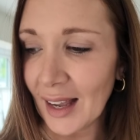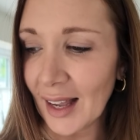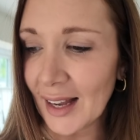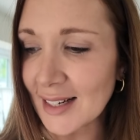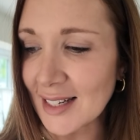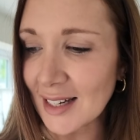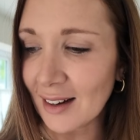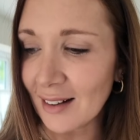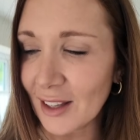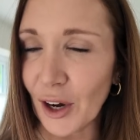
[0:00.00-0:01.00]
And,
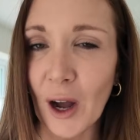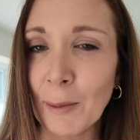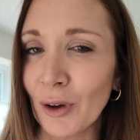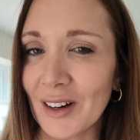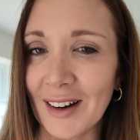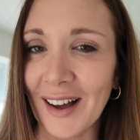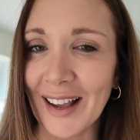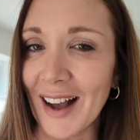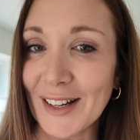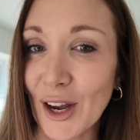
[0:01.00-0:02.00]
you know, I'm not going to
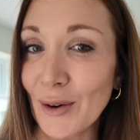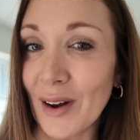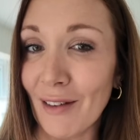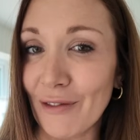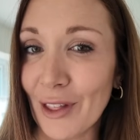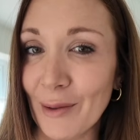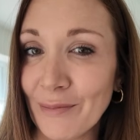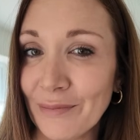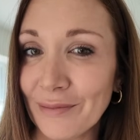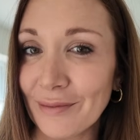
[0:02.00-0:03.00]
lie, I don't love
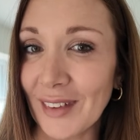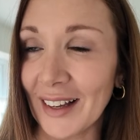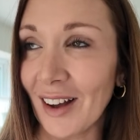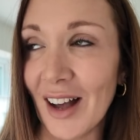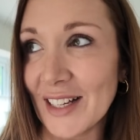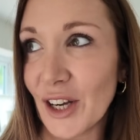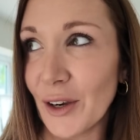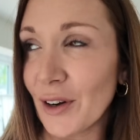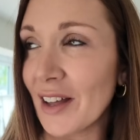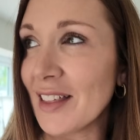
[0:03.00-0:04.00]
them. Like, I
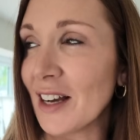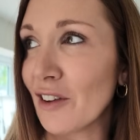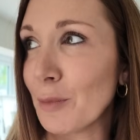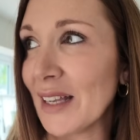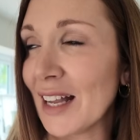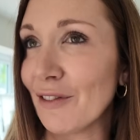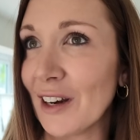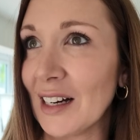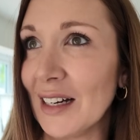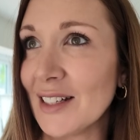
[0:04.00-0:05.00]
don't. I think I've made that
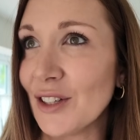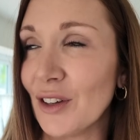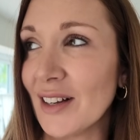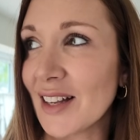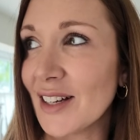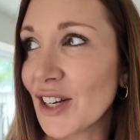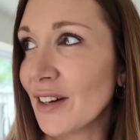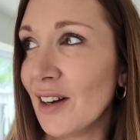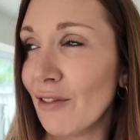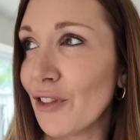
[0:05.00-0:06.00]
very clear to you guys. I
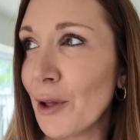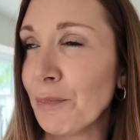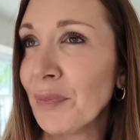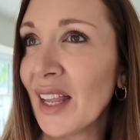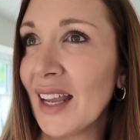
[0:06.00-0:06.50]
don't love them.